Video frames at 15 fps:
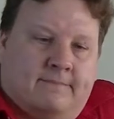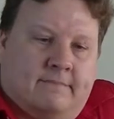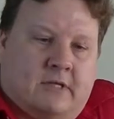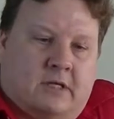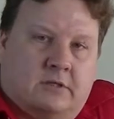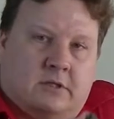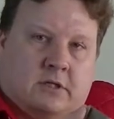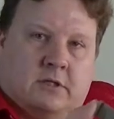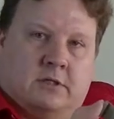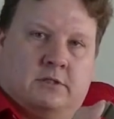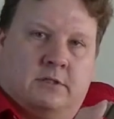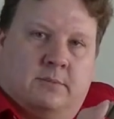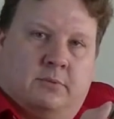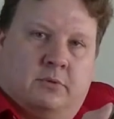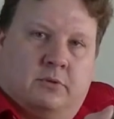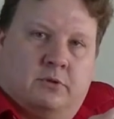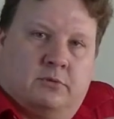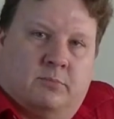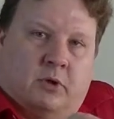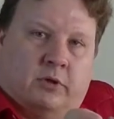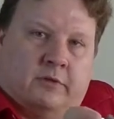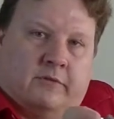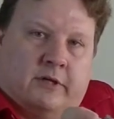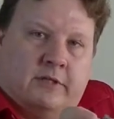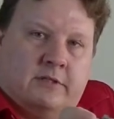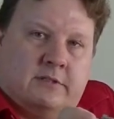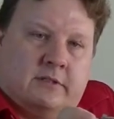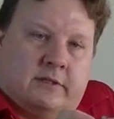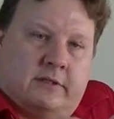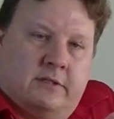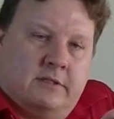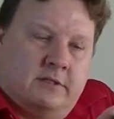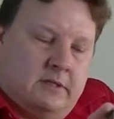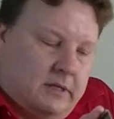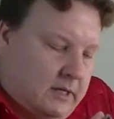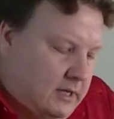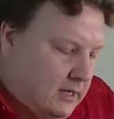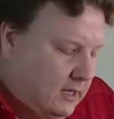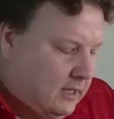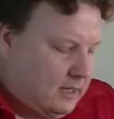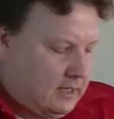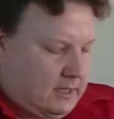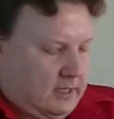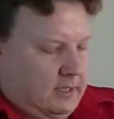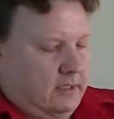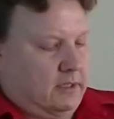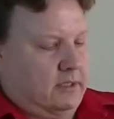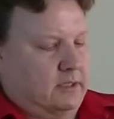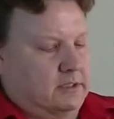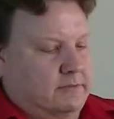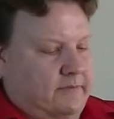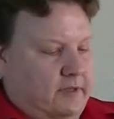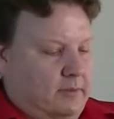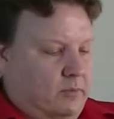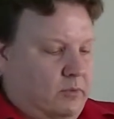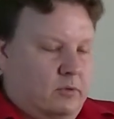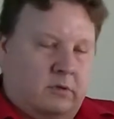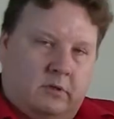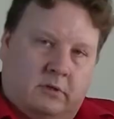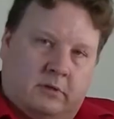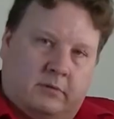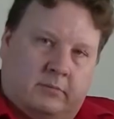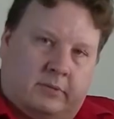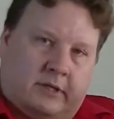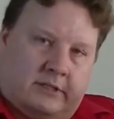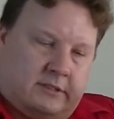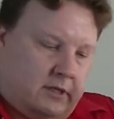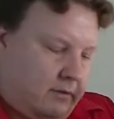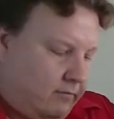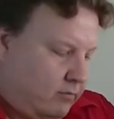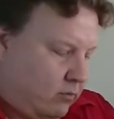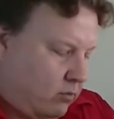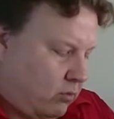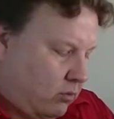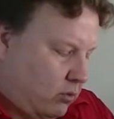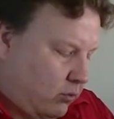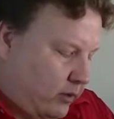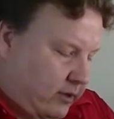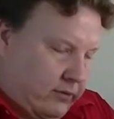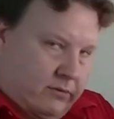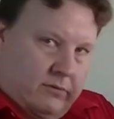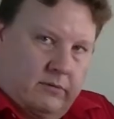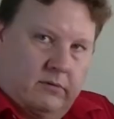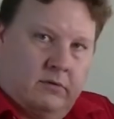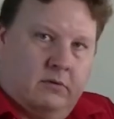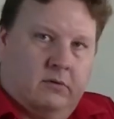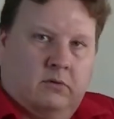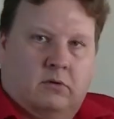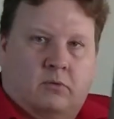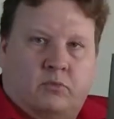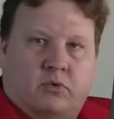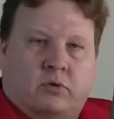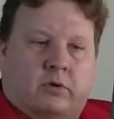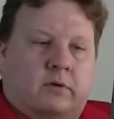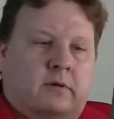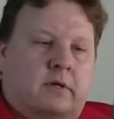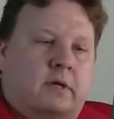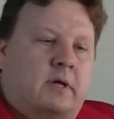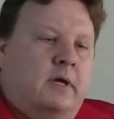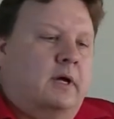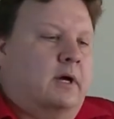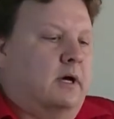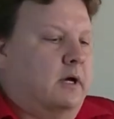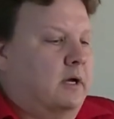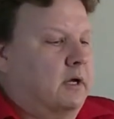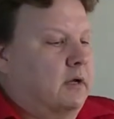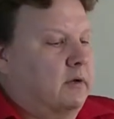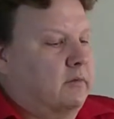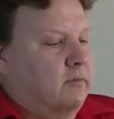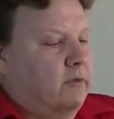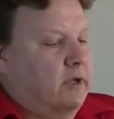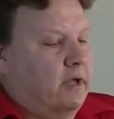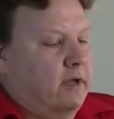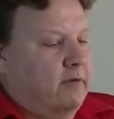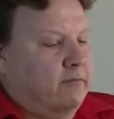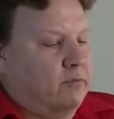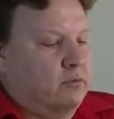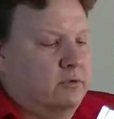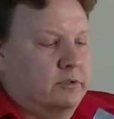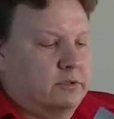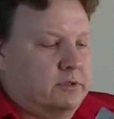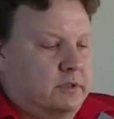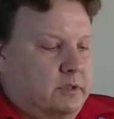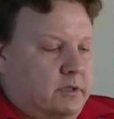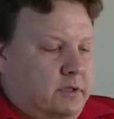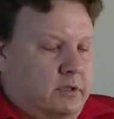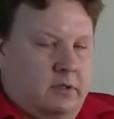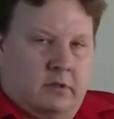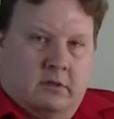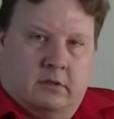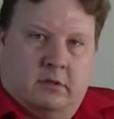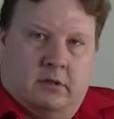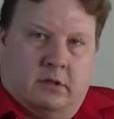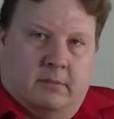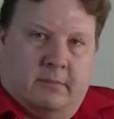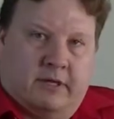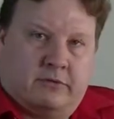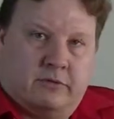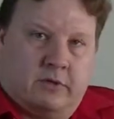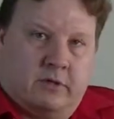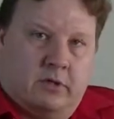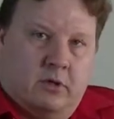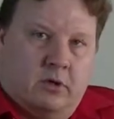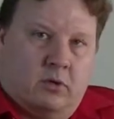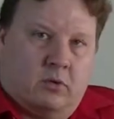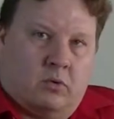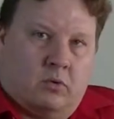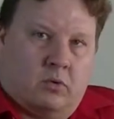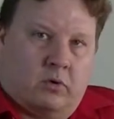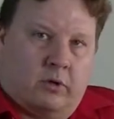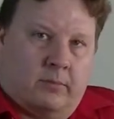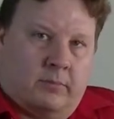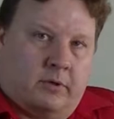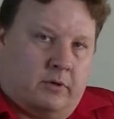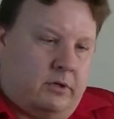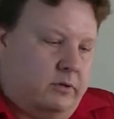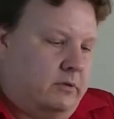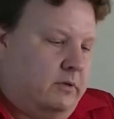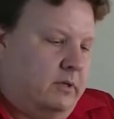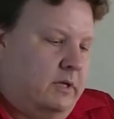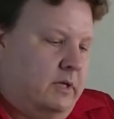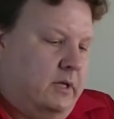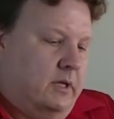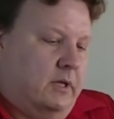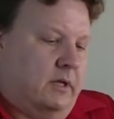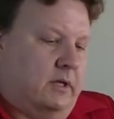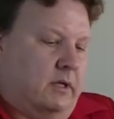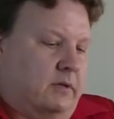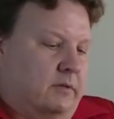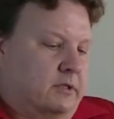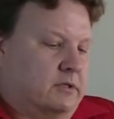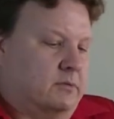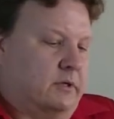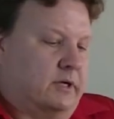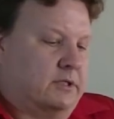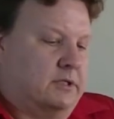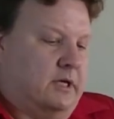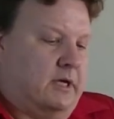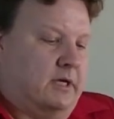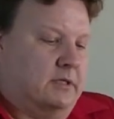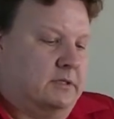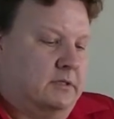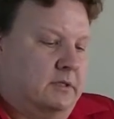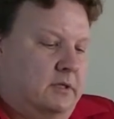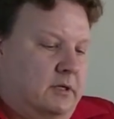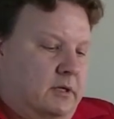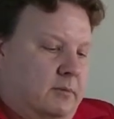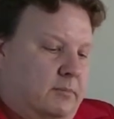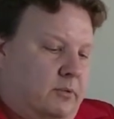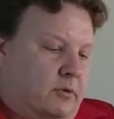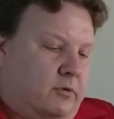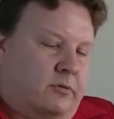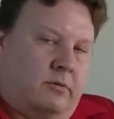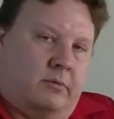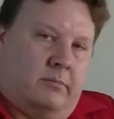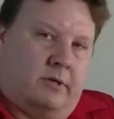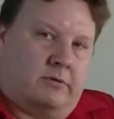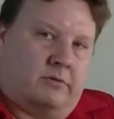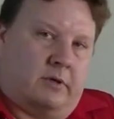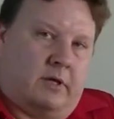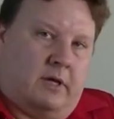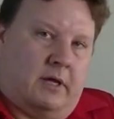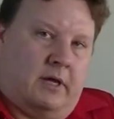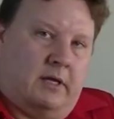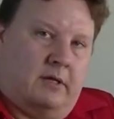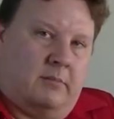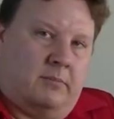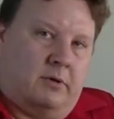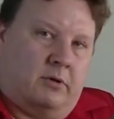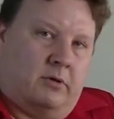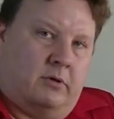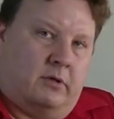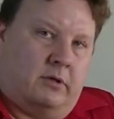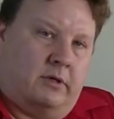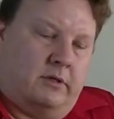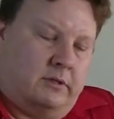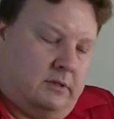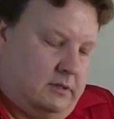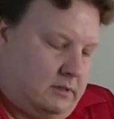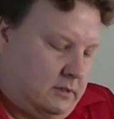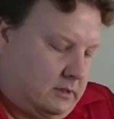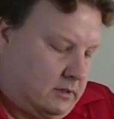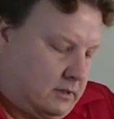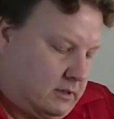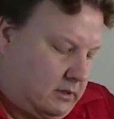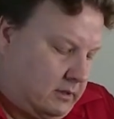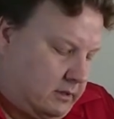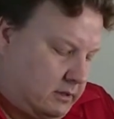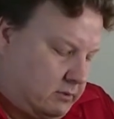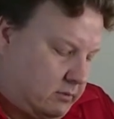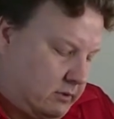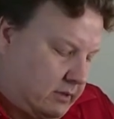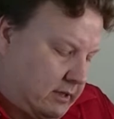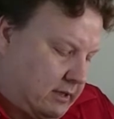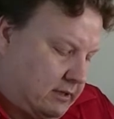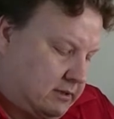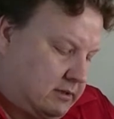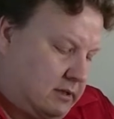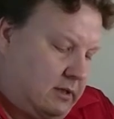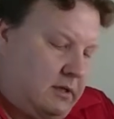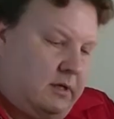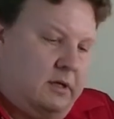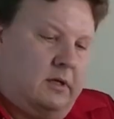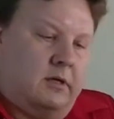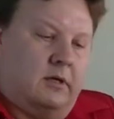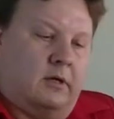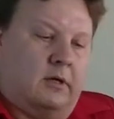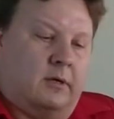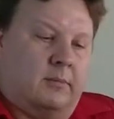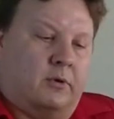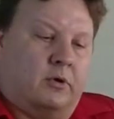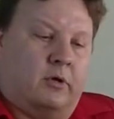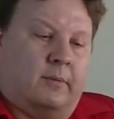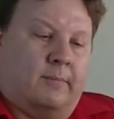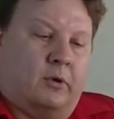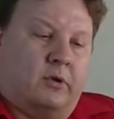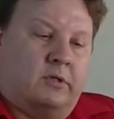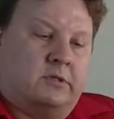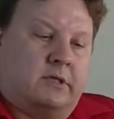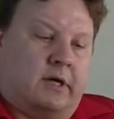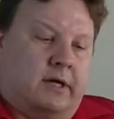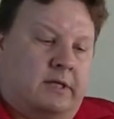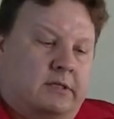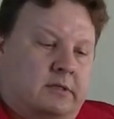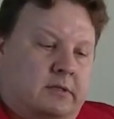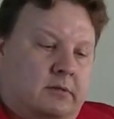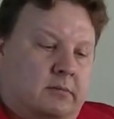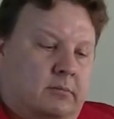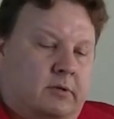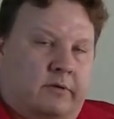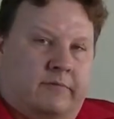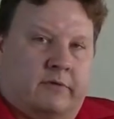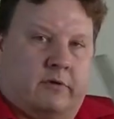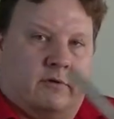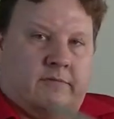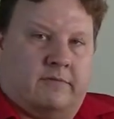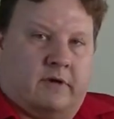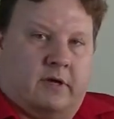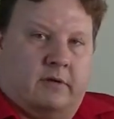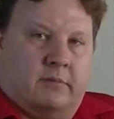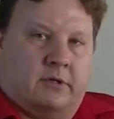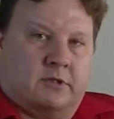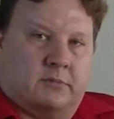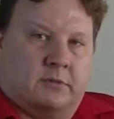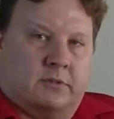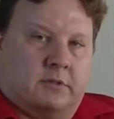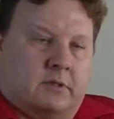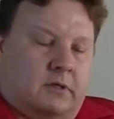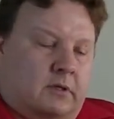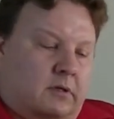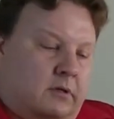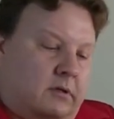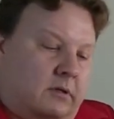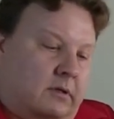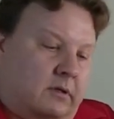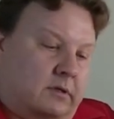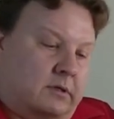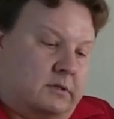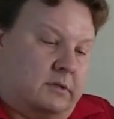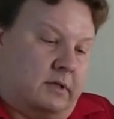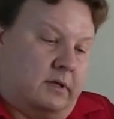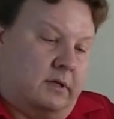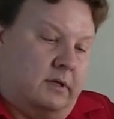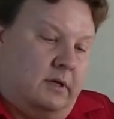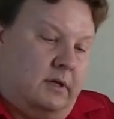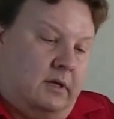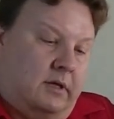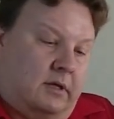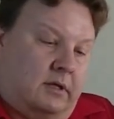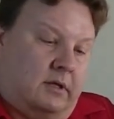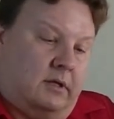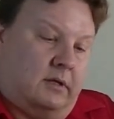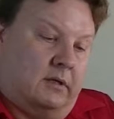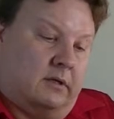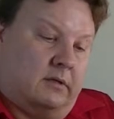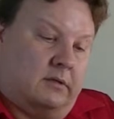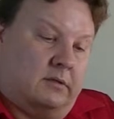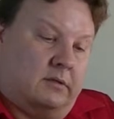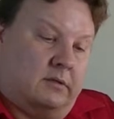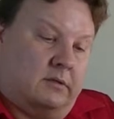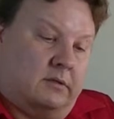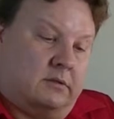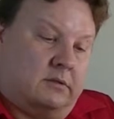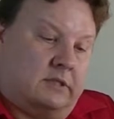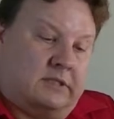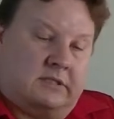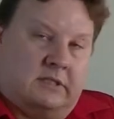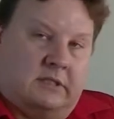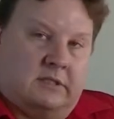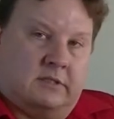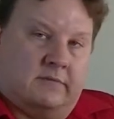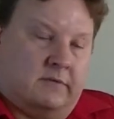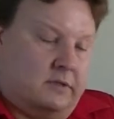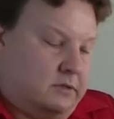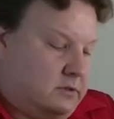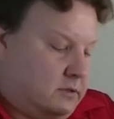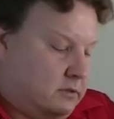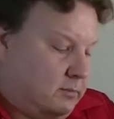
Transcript: It's a simple, small device like this, and uh, it's available by itself or with a ruler. Uh, we have rulers in uh, metric or imperial. Uh, this one actually has both metric and imperial on it. Uh, this one has uh, imperial on both sides, but very fine measurements on, on this side in sixteenths of an inch